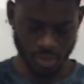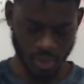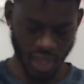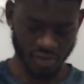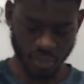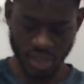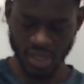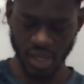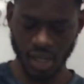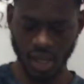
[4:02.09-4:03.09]
They have to
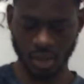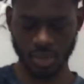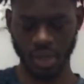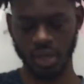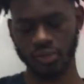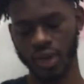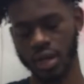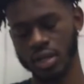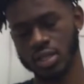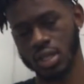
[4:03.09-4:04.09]
maintain a competitive
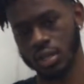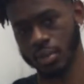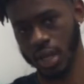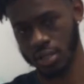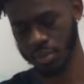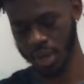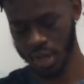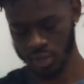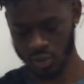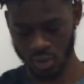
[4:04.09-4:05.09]
edge and to
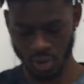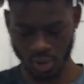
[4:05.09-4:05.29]
maximize